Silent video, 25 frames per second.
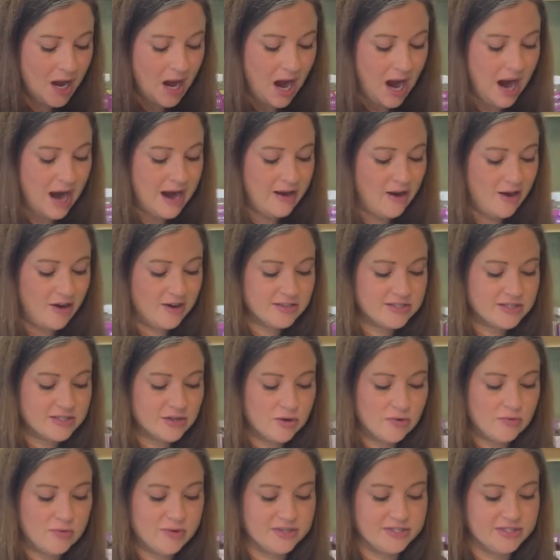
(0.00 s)
I
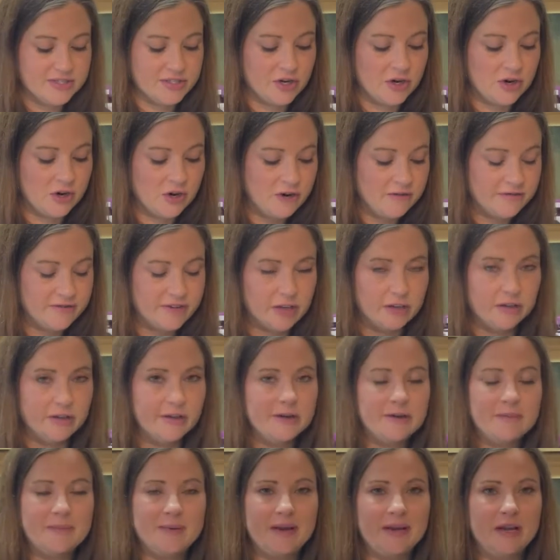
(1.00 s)
also reserved a
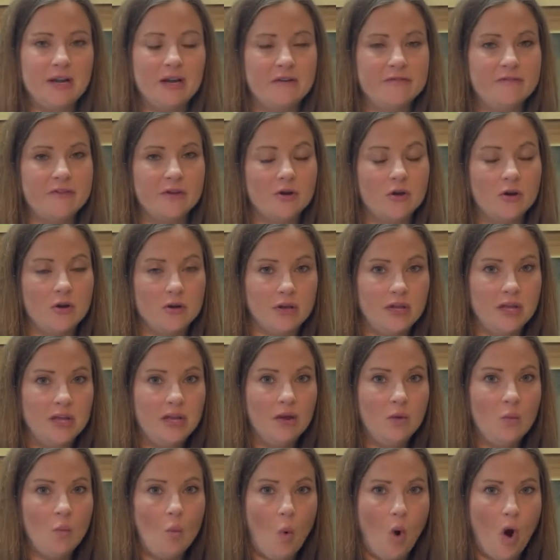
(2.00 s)
little bit of the
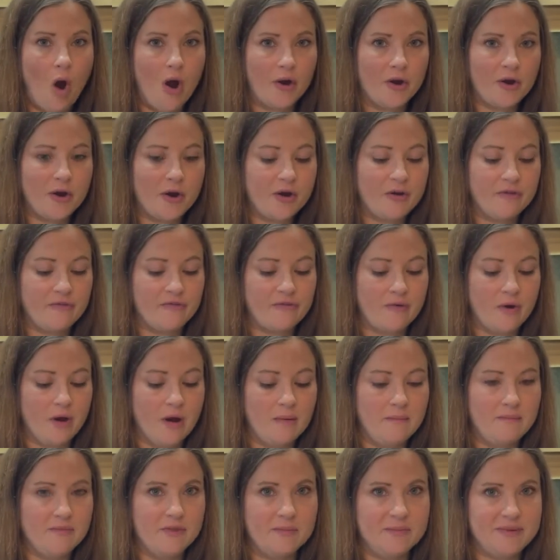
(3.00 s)
cooking water
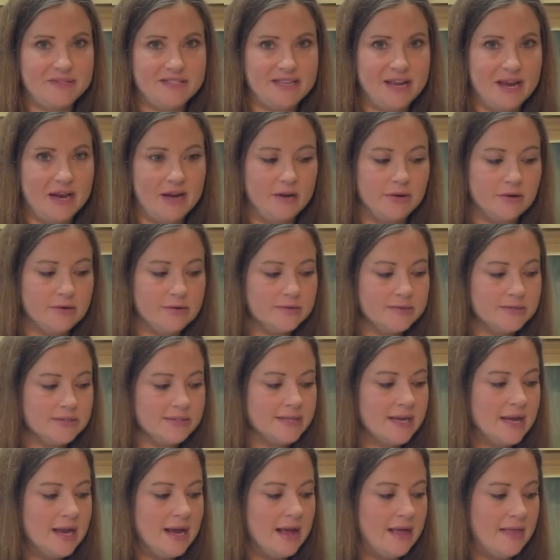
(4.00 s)
from the potatoes.
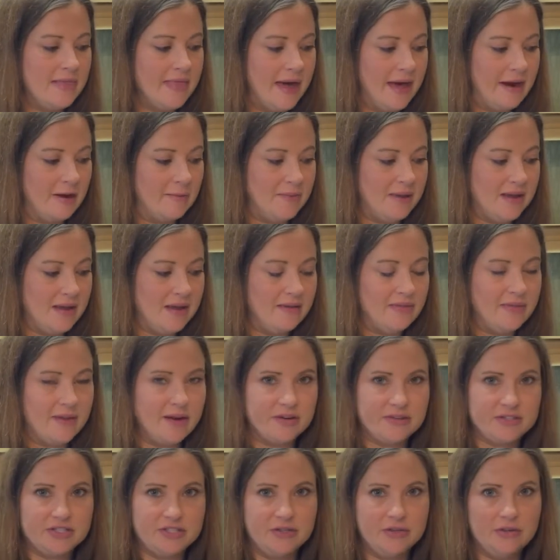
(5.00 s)
That'll be in
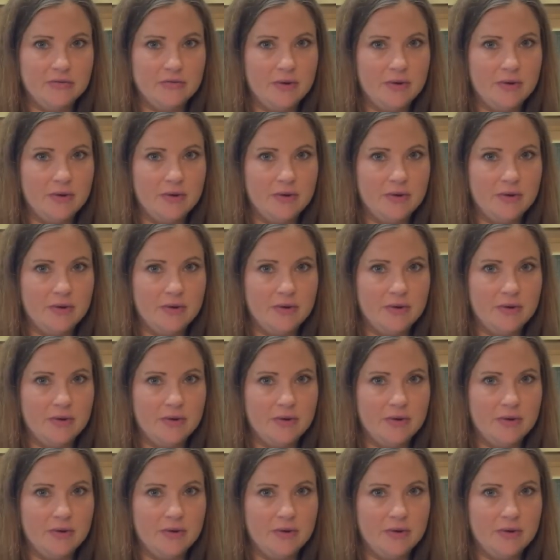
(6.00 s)
there to